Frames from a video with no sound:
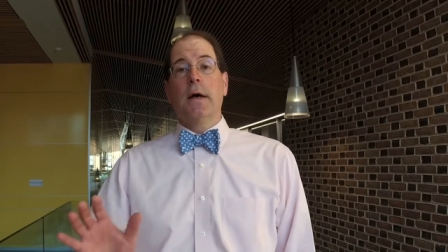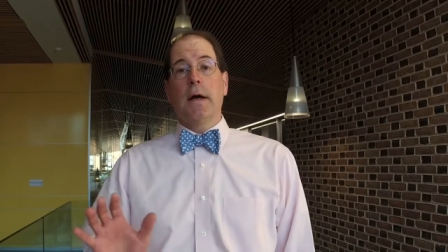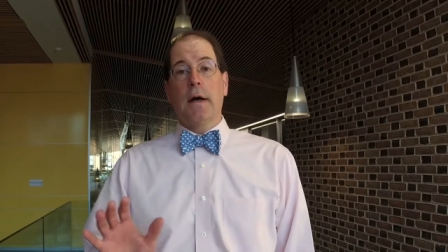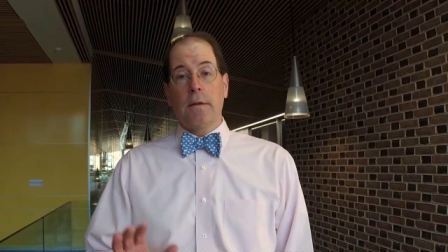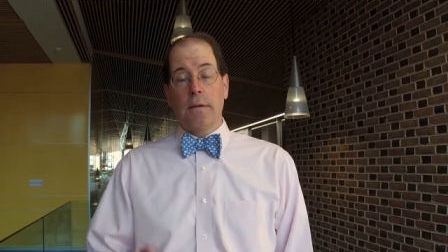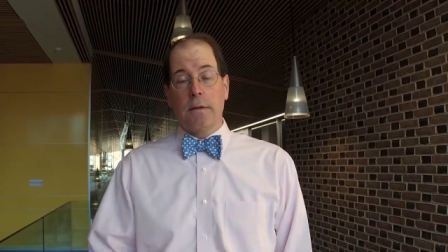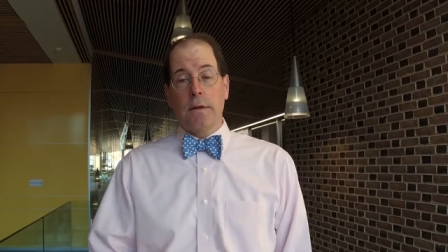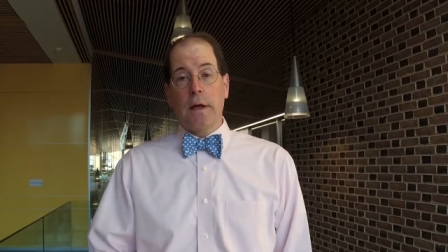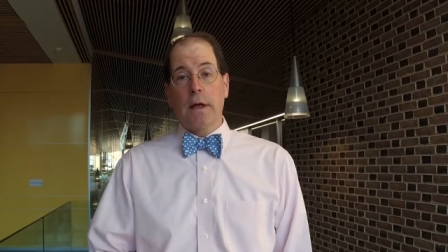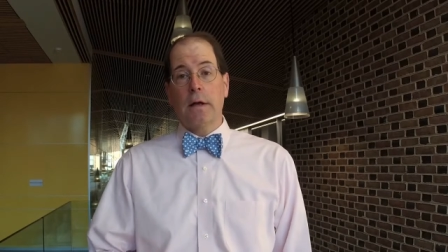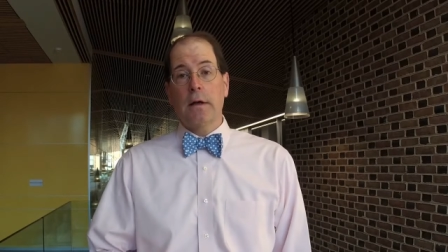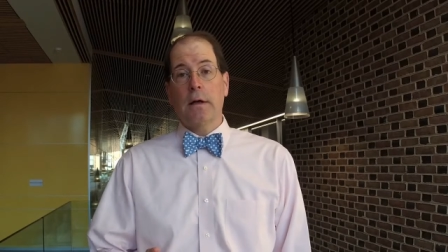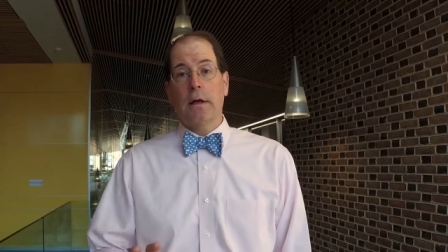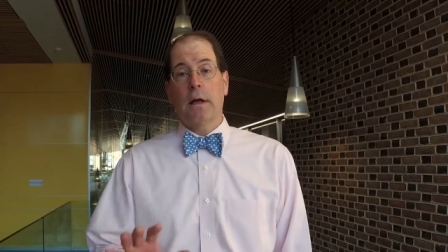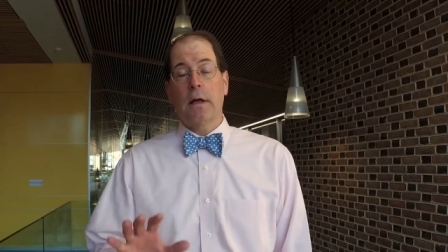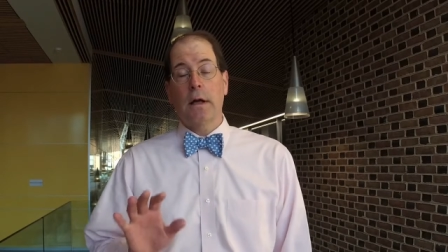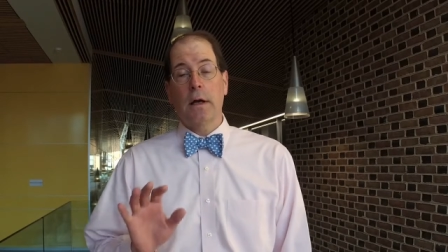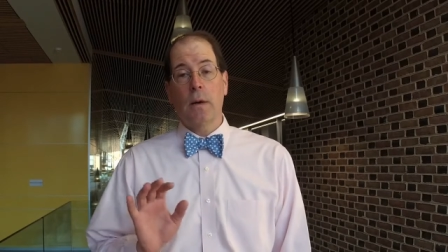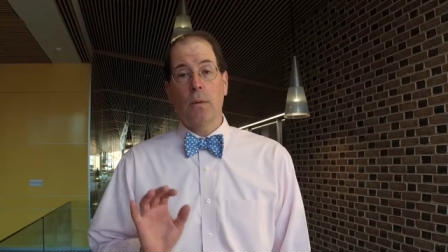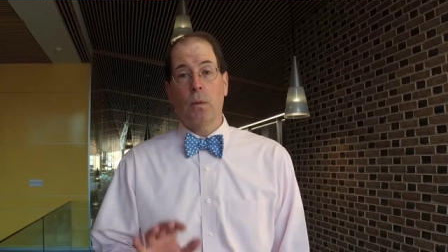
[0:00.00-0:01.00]
and then
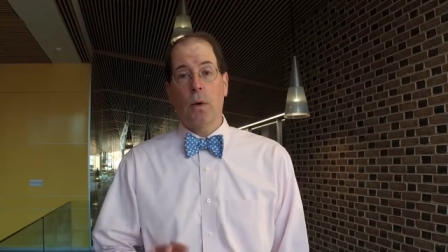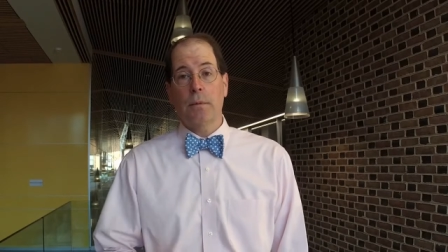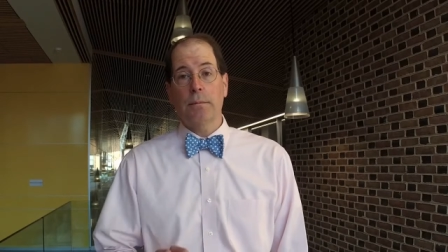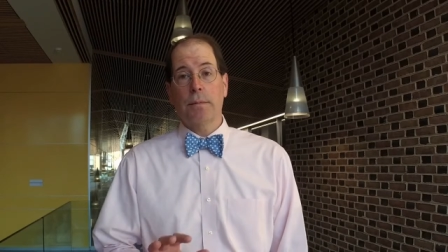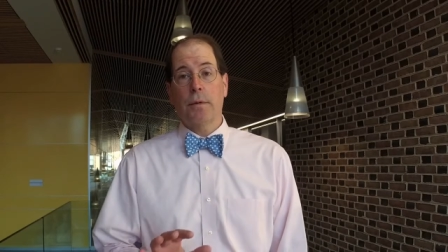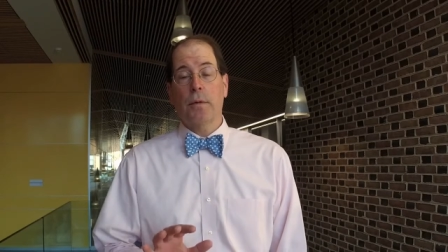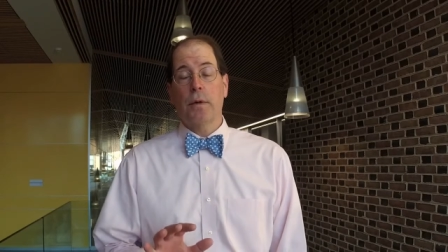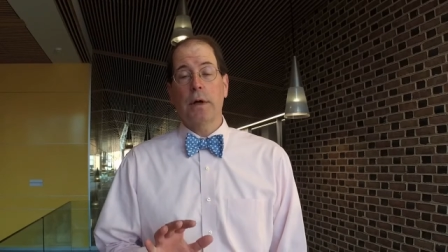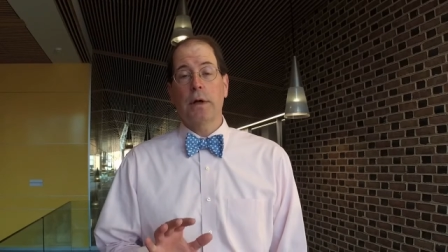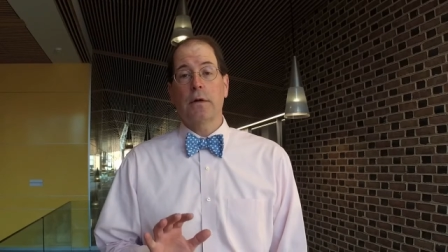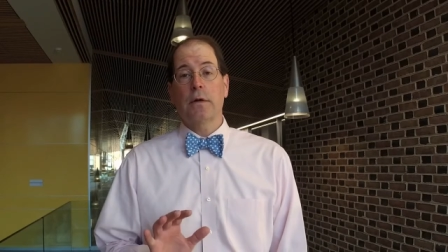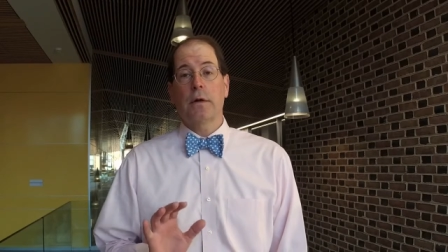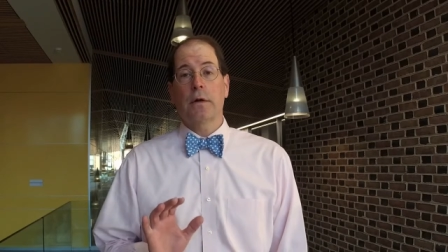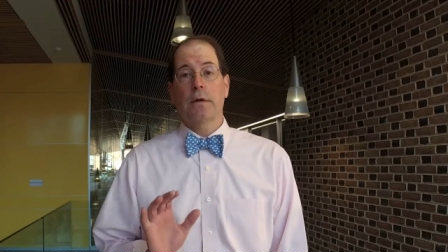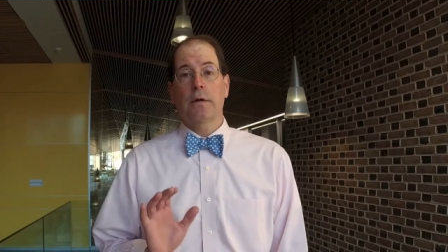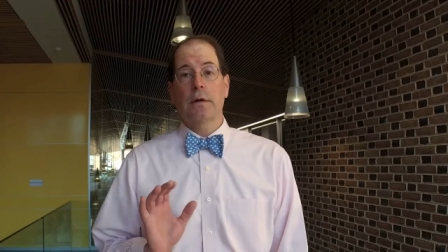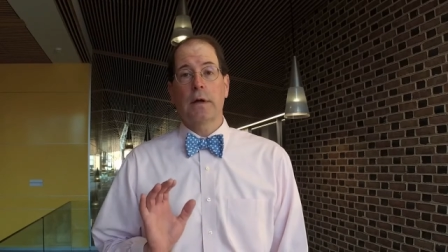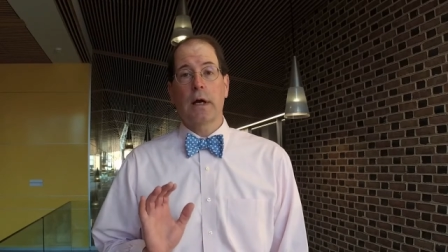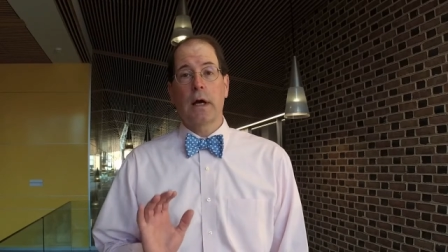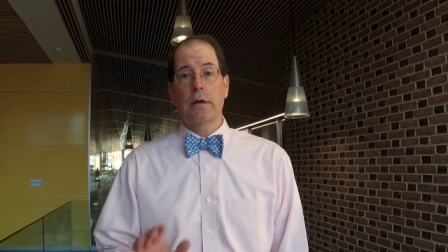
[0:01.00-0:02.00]
at one point,
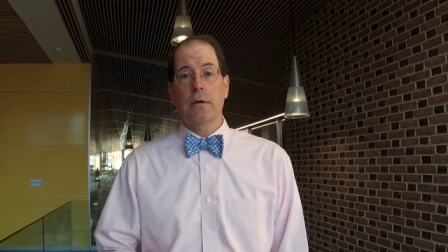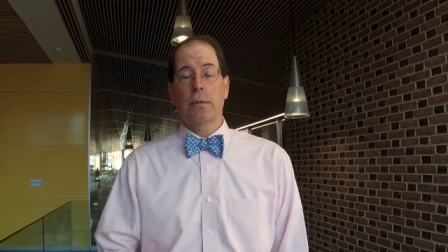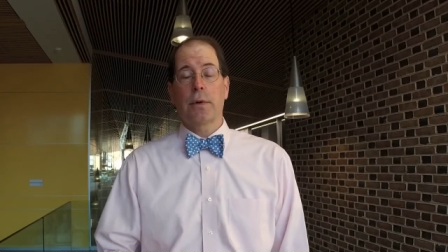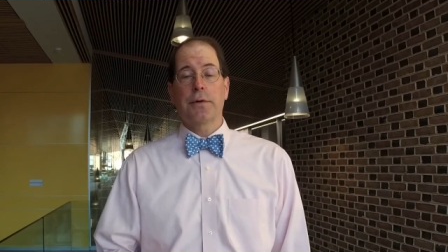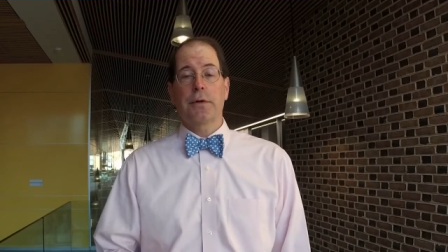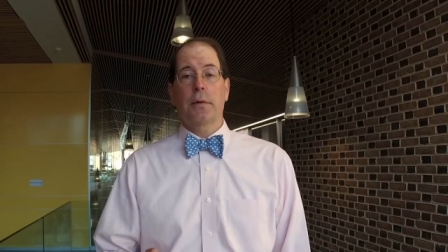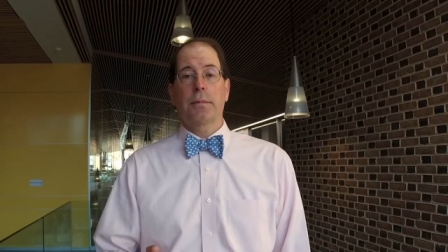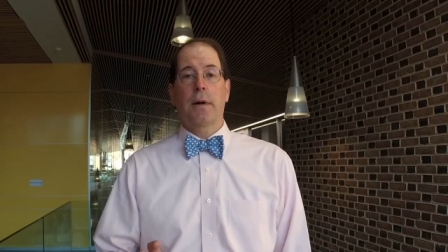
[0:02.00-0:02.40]
together with